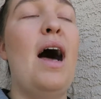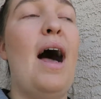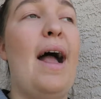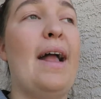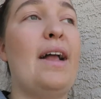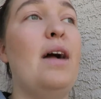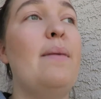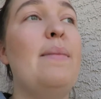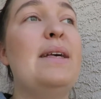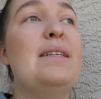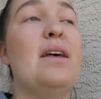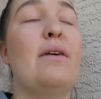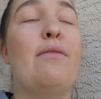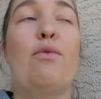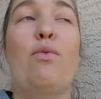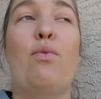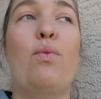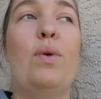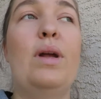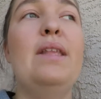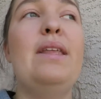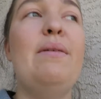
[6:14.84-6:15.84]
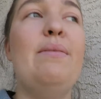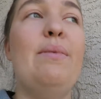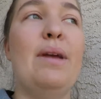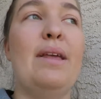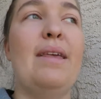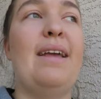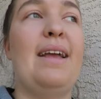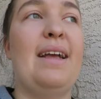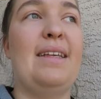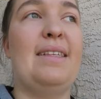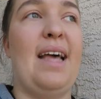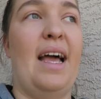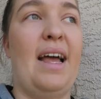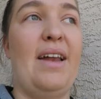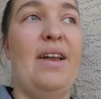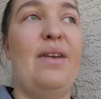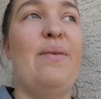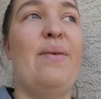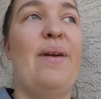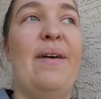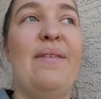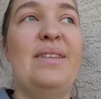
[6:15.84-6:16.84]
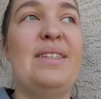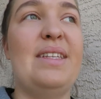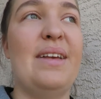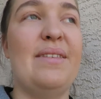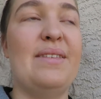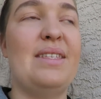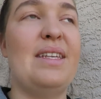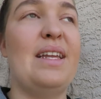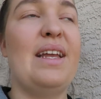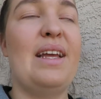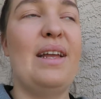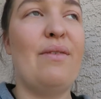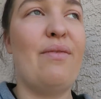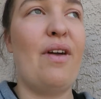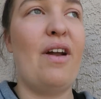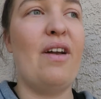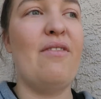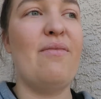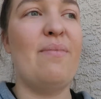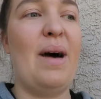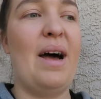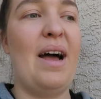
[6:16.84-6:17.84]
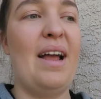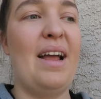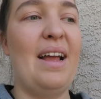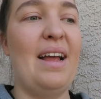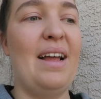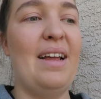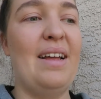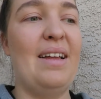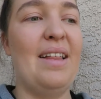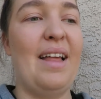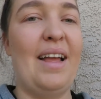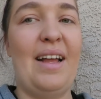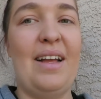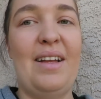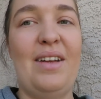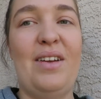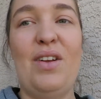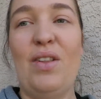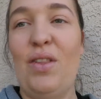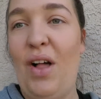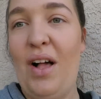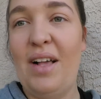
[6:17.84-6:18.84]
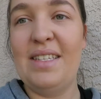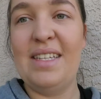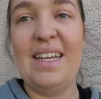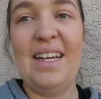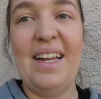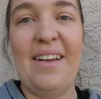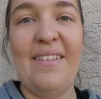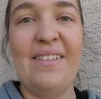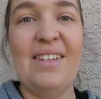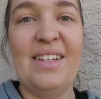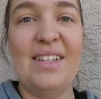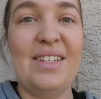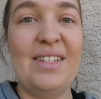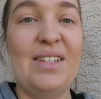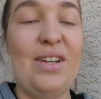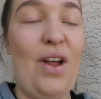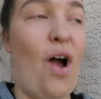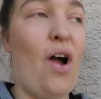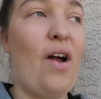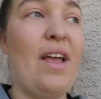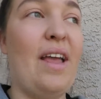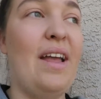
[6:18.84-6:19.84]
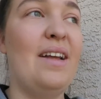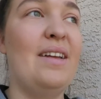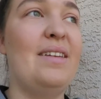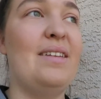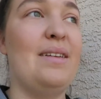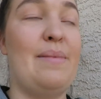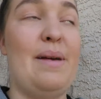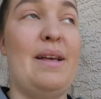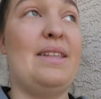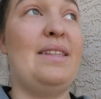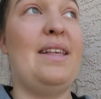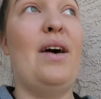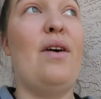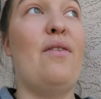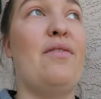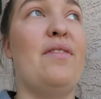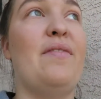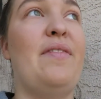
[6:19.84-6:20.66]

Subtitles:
I got myself really, really excited when I was sitting in front of my like closet and I was just talking to myself,